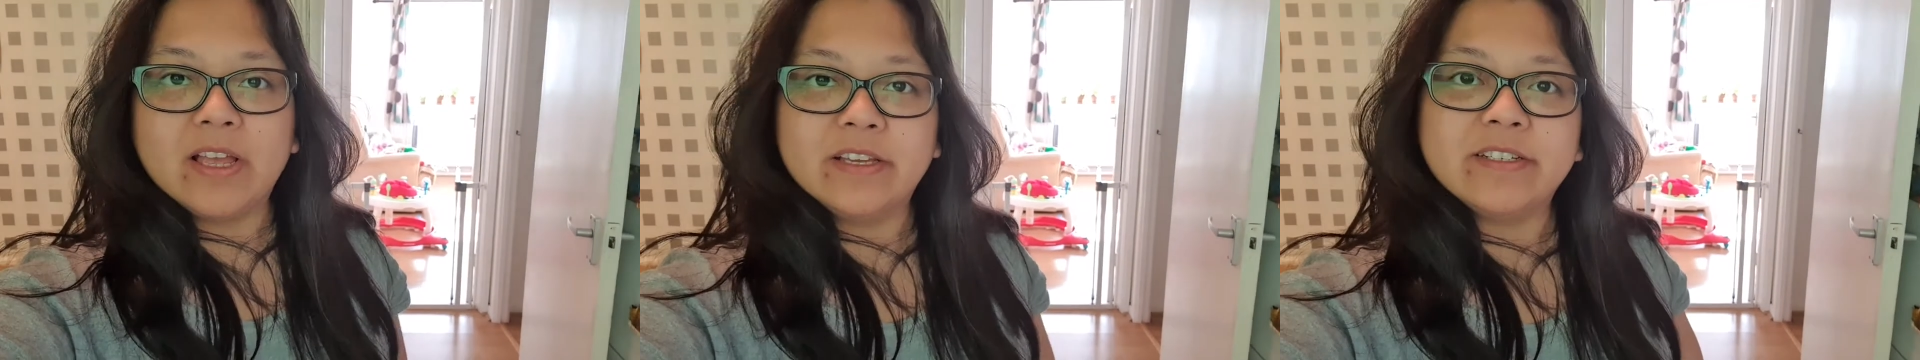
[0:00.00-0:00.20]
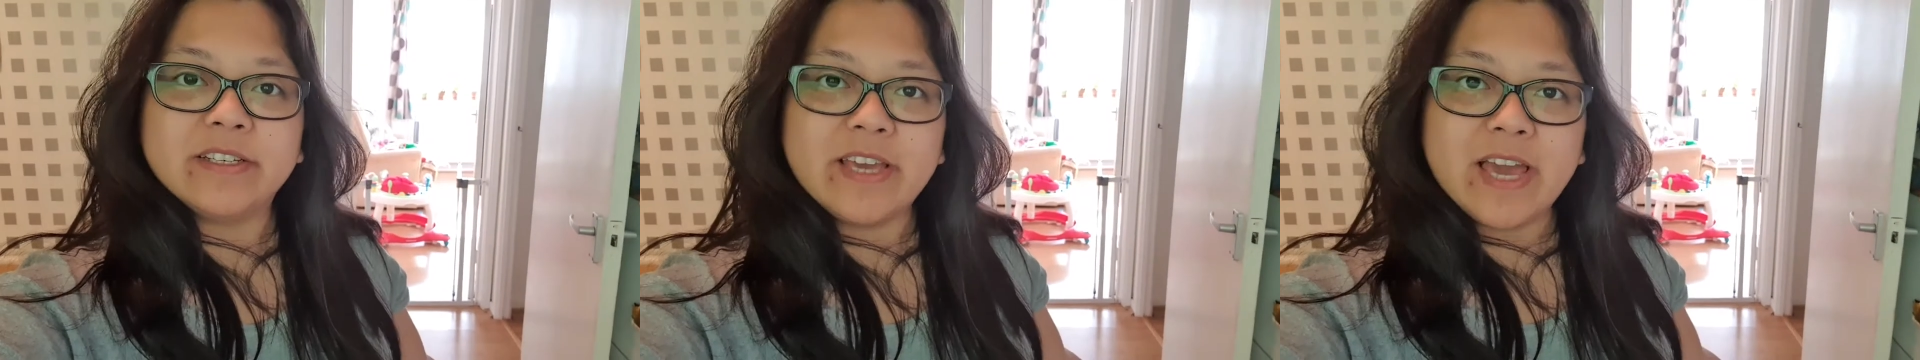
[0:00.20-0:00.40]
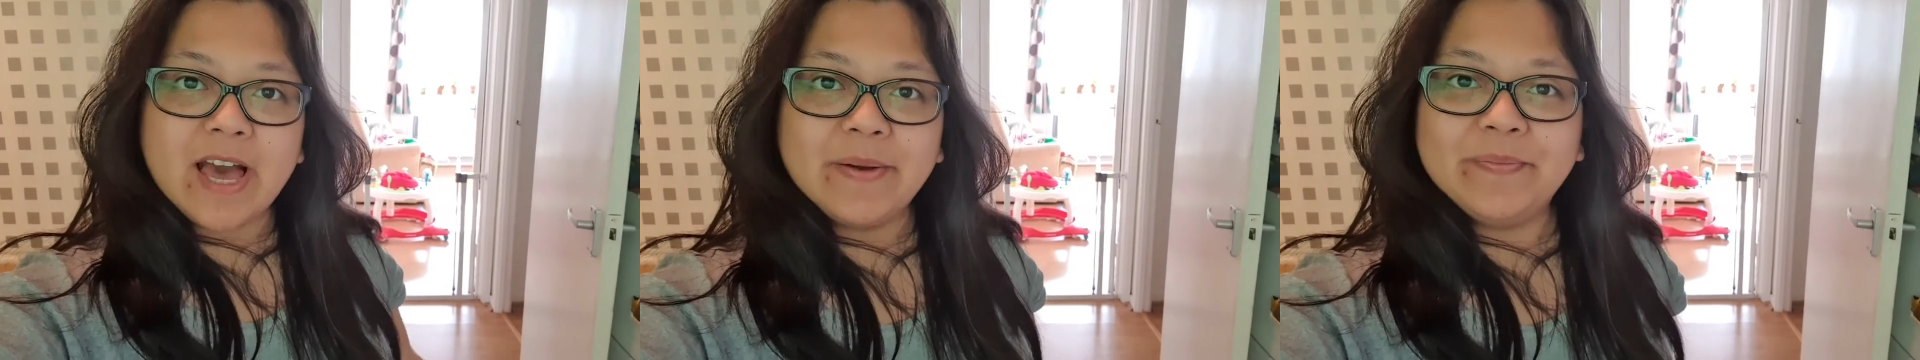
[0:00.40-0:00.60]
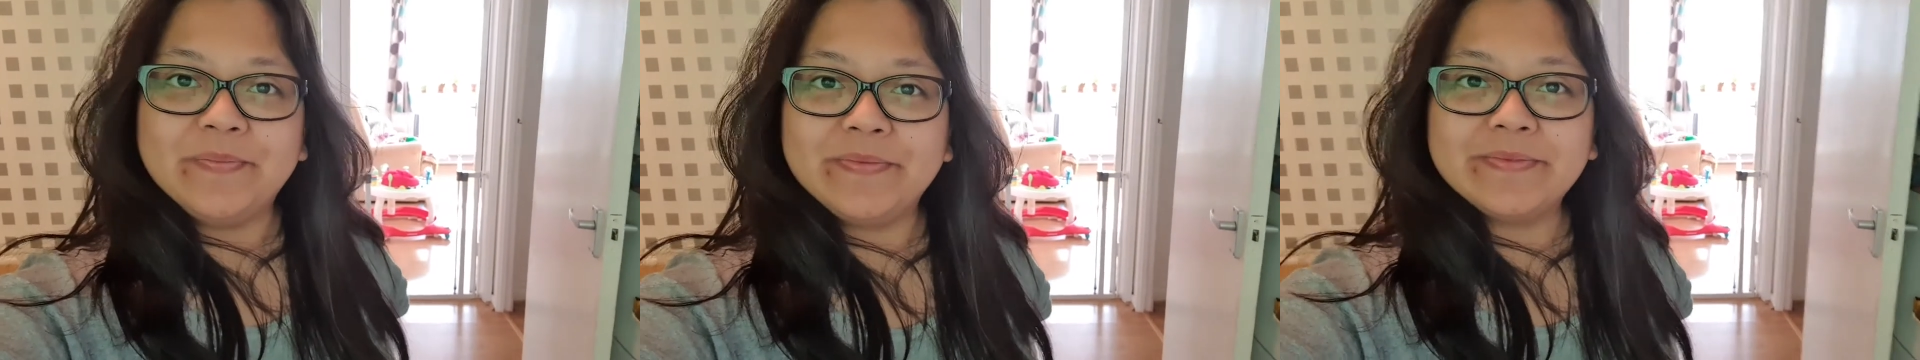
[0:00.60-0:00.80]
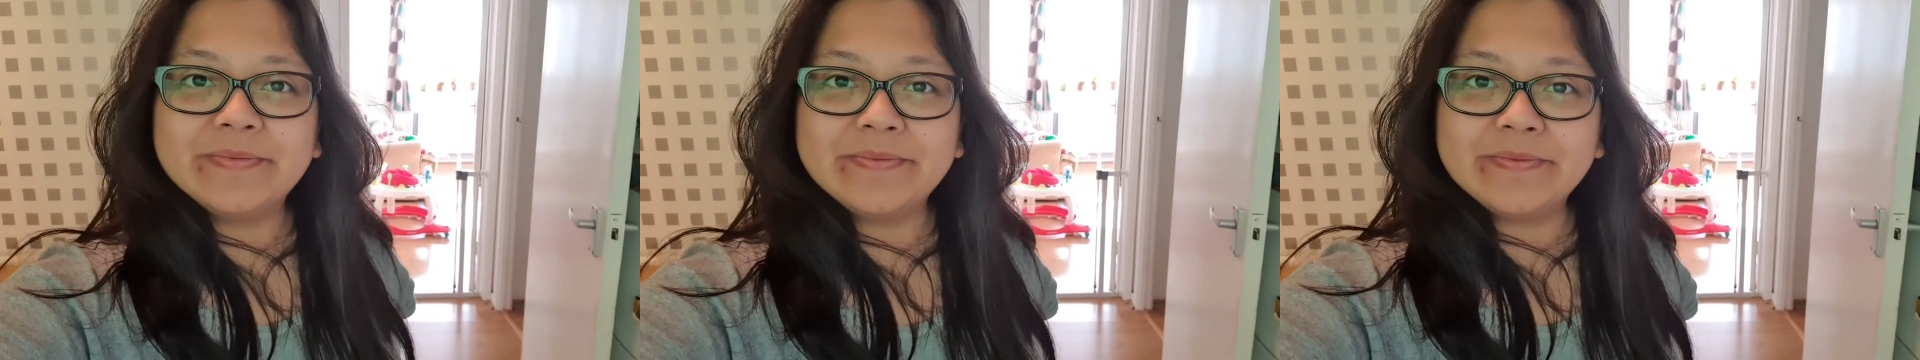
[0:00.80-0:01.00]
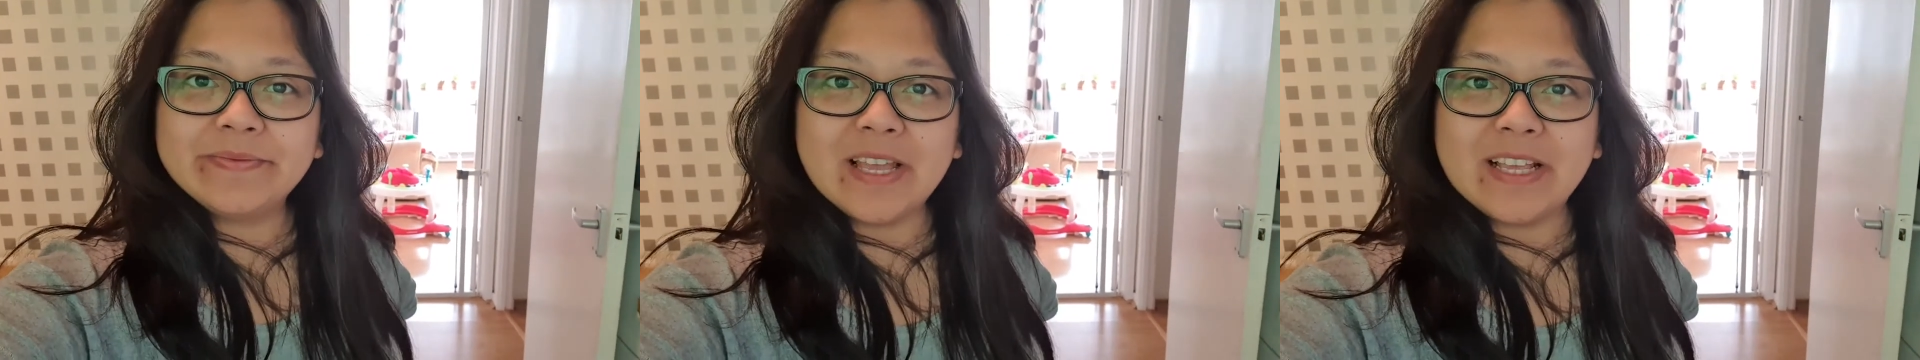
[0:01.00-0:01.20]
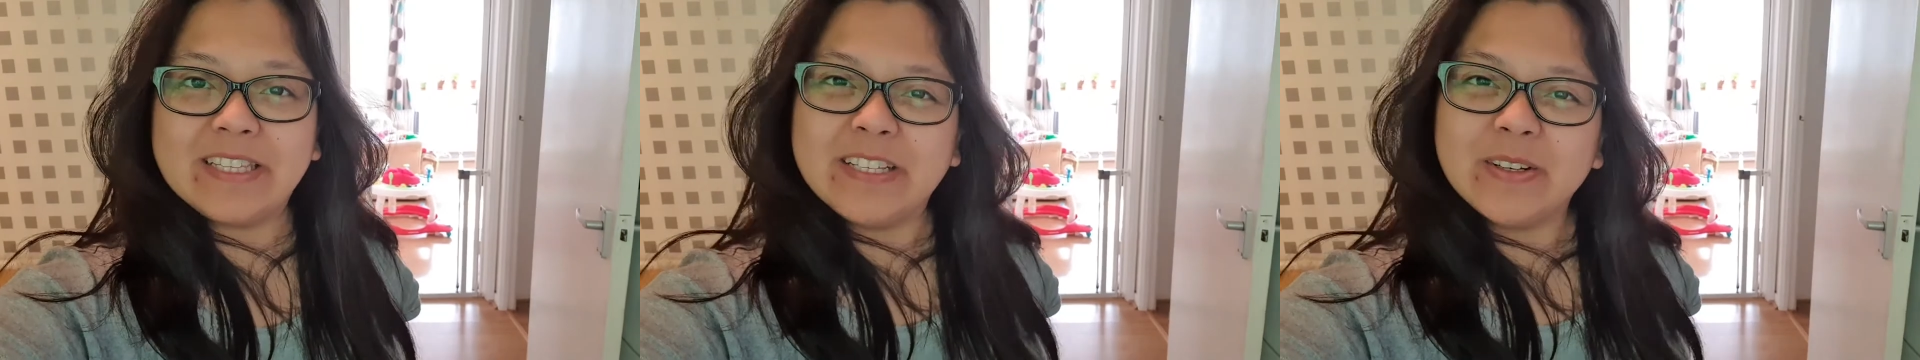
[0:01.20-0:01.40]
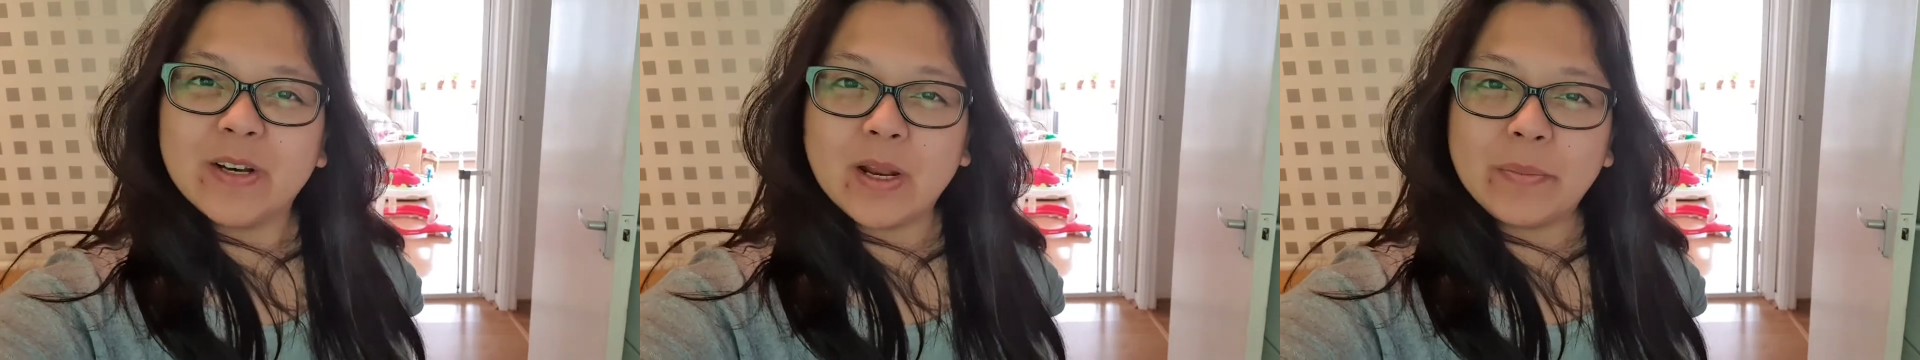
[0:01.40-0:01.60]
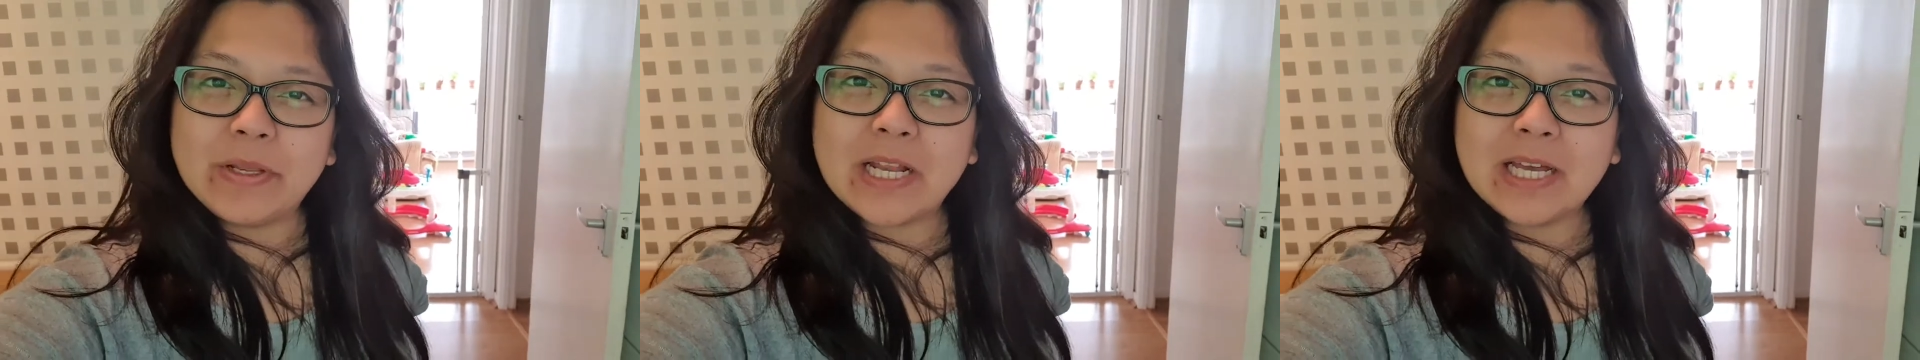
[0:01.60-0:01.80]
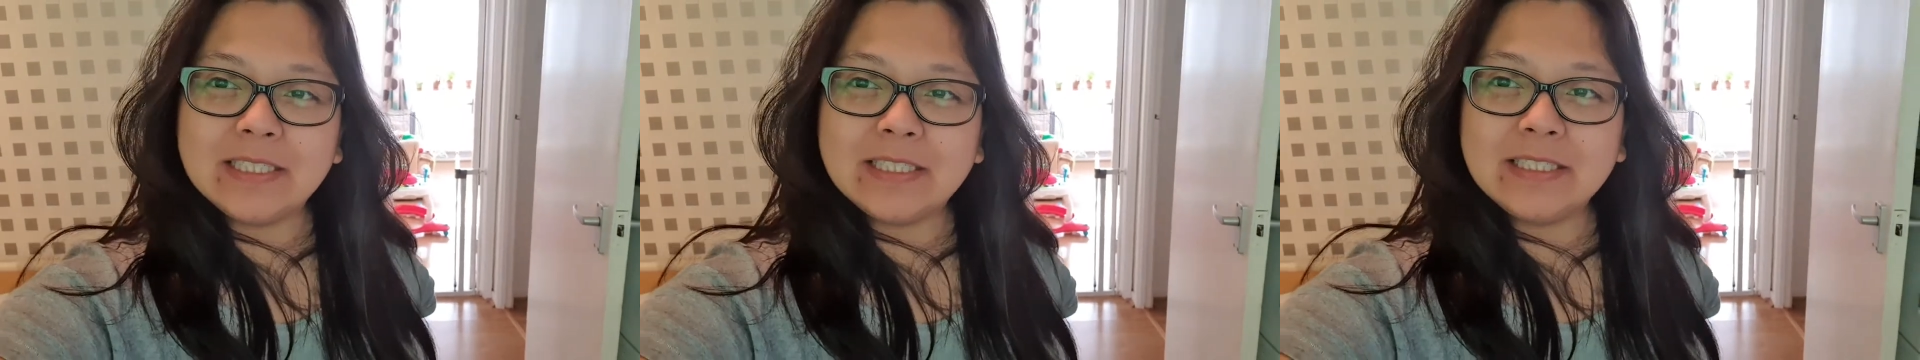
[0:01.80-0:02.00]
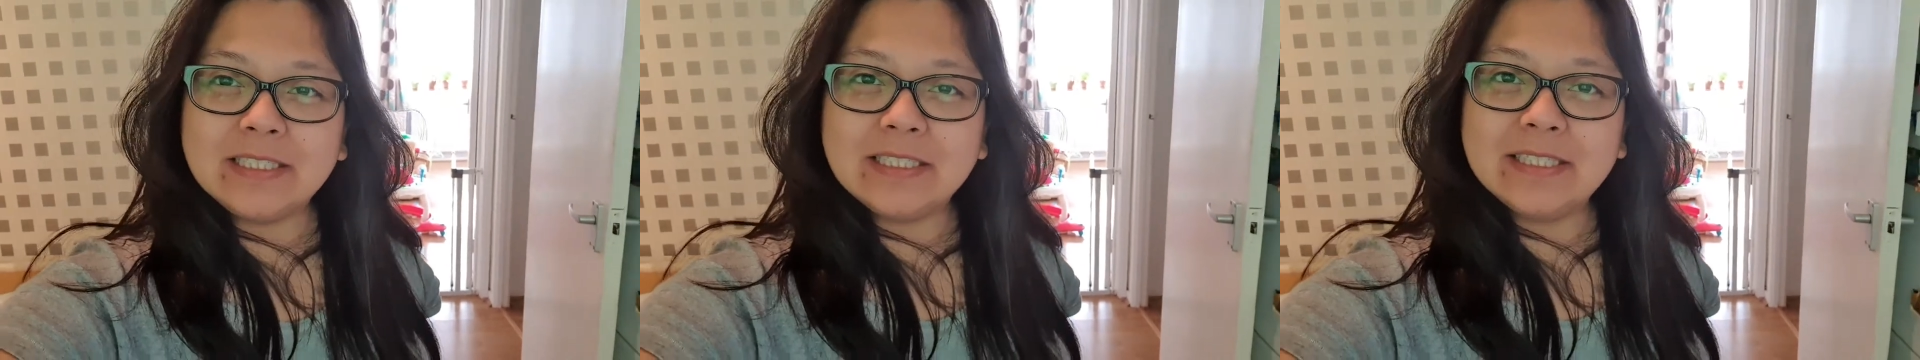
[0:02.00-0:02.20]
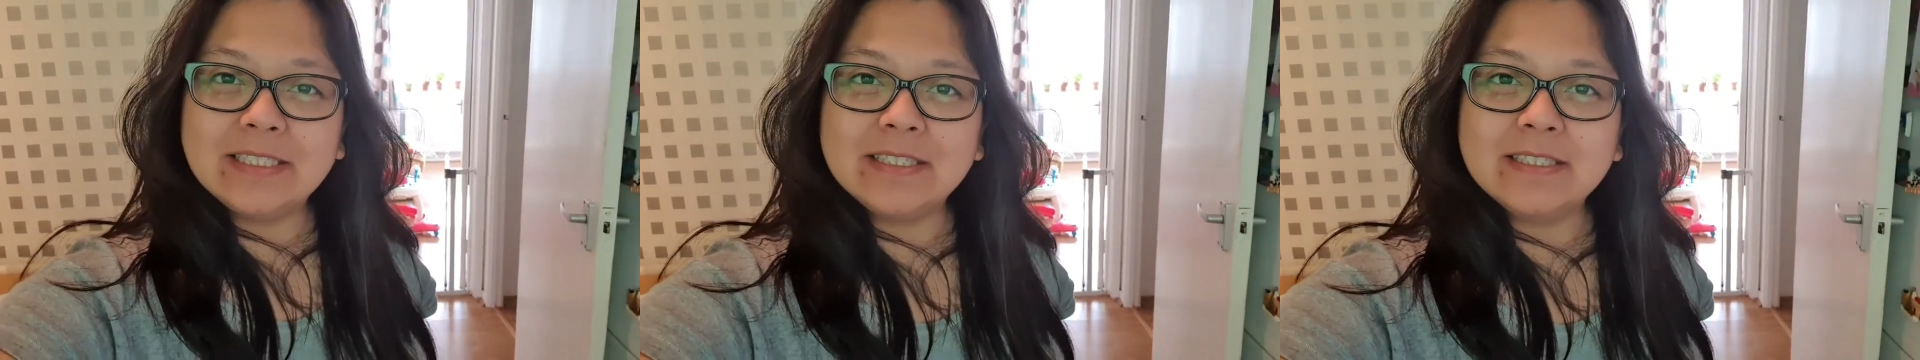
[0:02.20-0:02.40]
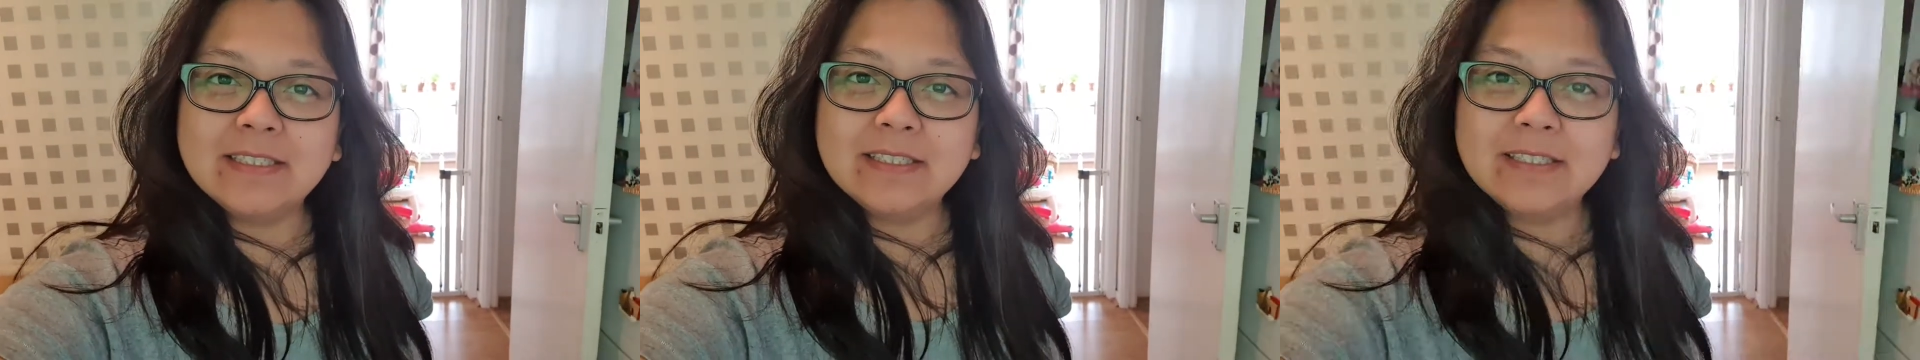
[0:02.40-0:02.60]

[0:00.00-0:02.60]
yeah. There's still gonna be that.